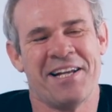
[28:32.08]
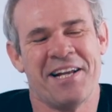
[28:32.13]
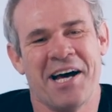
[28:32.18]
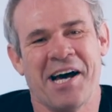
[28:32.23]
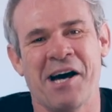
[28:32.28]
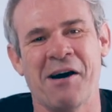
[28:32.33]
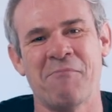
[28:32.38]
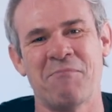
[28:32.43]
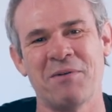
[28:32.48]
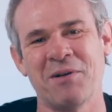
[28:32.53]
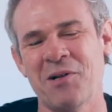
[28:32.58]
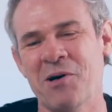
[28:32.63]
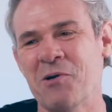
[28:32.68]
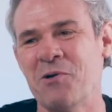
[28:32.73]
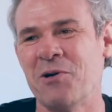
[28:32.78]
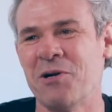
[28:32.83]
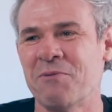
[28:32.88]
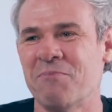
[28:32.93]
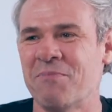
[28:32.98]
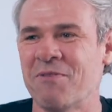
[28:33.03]
and
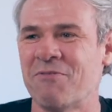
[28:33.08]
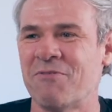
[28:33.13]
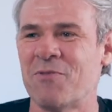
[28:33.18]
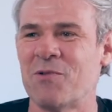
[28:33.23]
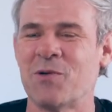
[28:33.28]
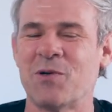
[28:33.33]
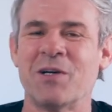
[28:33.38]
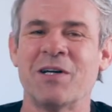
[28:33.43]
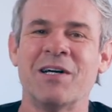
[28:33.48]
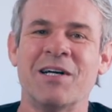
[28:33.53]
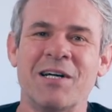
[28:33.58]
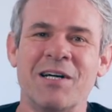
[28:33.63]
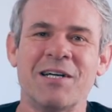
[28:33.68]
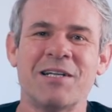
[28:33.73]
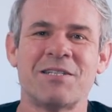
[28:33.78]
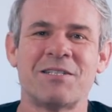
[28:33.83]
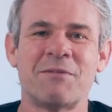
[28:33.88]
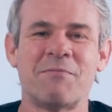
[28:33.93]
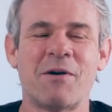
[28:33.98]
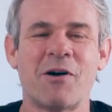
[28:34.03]
upload it before
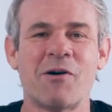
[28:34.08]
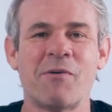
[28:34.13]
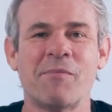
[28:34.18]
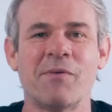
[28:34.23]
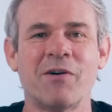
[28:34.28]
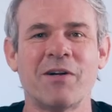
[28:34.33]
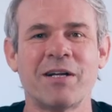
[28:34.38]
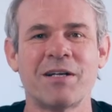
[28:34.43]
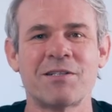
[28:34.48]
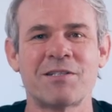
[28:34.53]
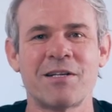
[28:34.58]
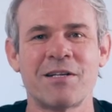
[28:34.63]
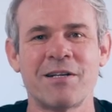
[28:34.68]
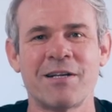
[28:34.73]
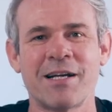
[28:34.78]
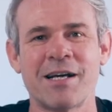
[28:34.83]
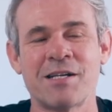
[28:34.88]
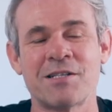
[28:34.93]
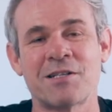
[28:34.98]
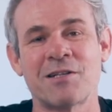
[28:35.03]
tomorrow morning, so you
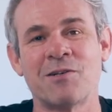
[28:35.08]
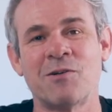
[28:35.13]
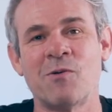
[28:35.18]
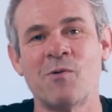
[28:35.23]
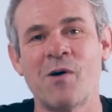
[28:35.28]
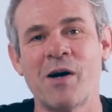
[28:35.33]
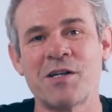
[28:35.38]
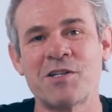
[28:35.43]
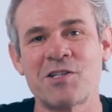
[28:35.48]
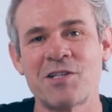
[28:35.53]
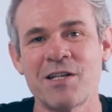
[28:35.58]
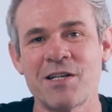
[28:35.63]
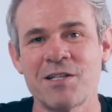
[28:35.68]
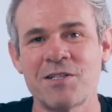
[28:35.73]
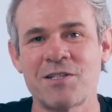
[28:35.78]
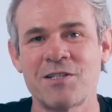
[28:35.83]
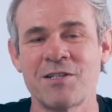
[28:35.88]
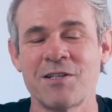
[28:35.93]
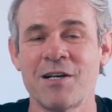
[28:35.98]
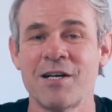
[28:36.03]
guys can all watch
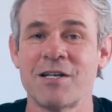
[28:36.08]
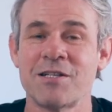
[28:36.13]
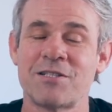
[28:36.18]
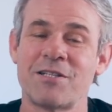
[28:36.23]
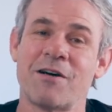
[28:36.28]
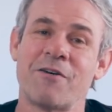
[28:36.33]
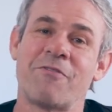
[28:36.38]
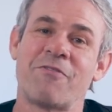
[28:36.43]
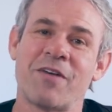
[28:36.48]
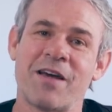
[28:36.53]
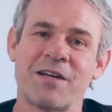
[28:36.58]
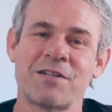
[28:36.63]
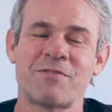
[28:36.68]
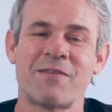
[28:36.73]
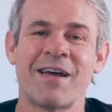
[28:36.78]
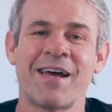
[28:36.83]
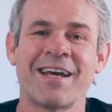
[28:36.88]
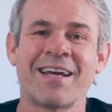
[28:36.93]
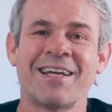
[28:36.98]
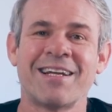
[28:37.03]
this. So thanks
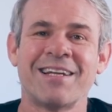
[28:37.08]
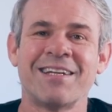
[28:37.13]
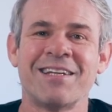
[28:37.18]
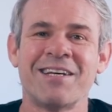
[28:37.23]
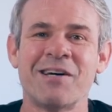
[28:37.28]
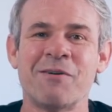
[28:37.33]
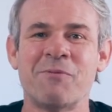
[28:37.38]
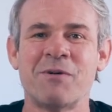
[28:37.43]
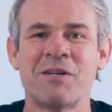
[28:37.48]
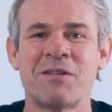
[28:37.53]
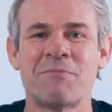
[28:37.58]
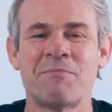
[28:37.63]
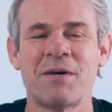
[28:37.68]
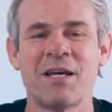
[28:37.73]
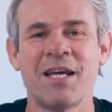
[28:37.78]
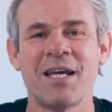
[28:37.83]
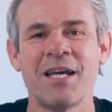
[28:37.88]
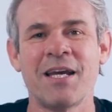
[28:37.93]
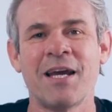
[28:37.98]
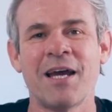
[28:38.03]
for hanging in there with
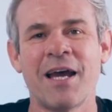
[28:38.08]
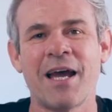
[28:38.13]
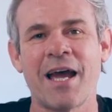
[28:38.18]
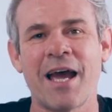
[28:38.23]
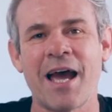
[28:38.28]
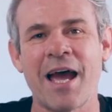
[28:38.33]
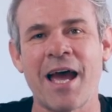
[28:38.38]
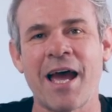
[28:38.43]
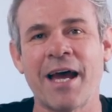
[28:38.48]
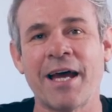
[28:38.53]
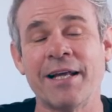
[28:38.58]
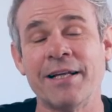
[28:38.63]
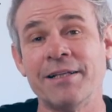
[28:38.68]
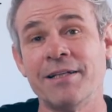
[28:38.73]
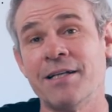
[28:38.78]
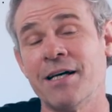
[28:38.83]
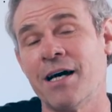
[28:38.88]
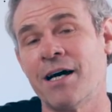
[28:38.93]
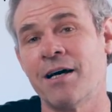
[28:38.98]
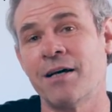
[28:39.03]
me,
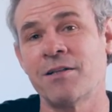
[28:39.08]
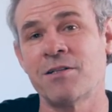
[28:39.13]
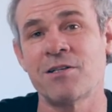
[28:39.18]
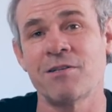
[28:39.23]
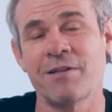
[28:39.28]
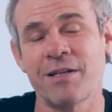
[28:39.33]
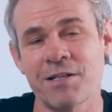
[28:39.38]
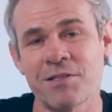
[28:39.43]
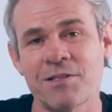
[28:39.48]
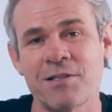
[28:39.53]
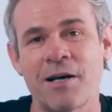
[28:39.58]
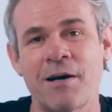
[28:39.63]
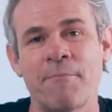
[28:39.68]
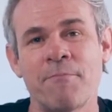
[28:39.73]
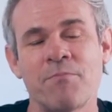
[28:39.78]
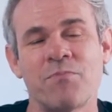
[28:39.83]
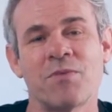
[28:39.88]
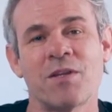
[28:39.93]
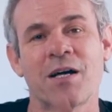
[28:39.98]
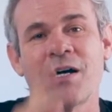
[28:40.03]
and uh, until next time,
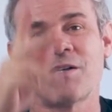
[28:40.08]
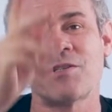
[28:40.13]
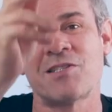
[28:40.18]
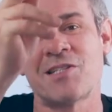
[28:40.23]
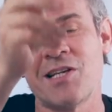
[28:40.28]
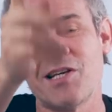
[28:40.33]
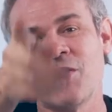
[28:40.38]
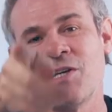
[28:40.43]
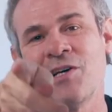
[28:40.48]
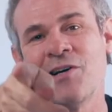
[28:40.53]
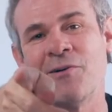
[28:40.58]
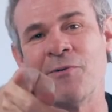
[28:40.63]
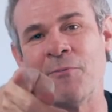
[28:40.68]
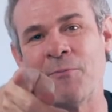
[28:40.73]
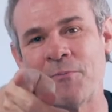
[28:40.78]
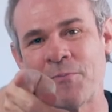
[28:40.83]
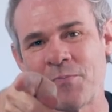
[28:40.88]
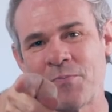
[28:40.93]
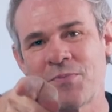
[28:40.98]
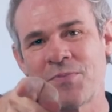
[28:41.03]
I'll see you
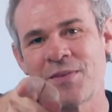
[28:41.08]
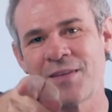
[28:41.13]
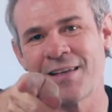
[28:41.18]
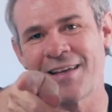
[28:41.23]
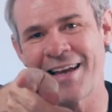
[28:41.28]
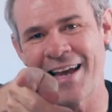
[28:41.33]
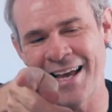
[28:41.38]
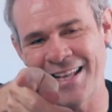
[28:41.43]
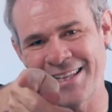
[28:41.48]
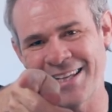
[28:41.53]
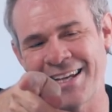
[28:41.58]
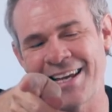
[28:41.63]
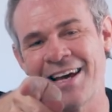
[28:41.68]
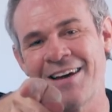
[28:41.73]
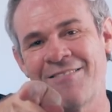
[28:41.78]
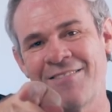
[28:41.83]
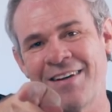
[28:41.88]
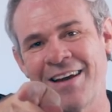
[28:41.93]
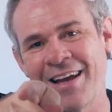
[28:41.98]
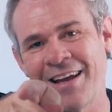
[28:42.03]
at the
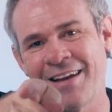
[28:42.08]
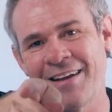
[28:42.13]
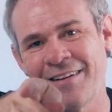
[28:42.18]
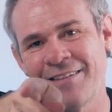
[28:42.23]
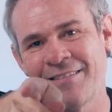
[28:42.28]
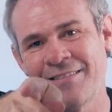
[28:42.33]
cafe.